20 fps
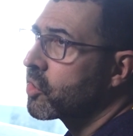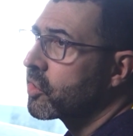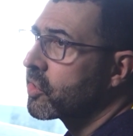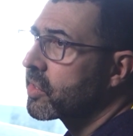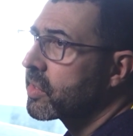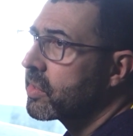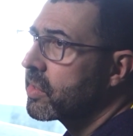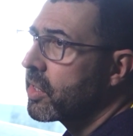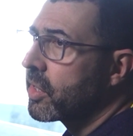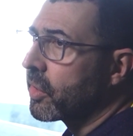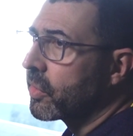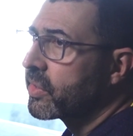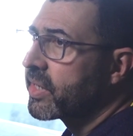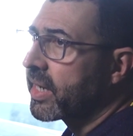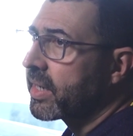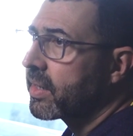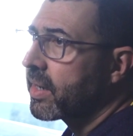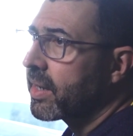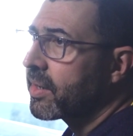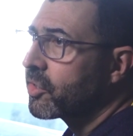just
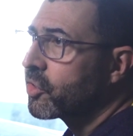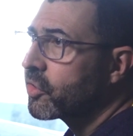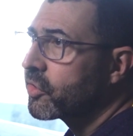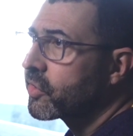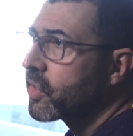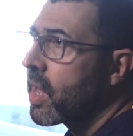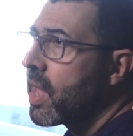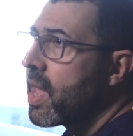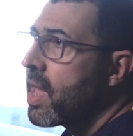just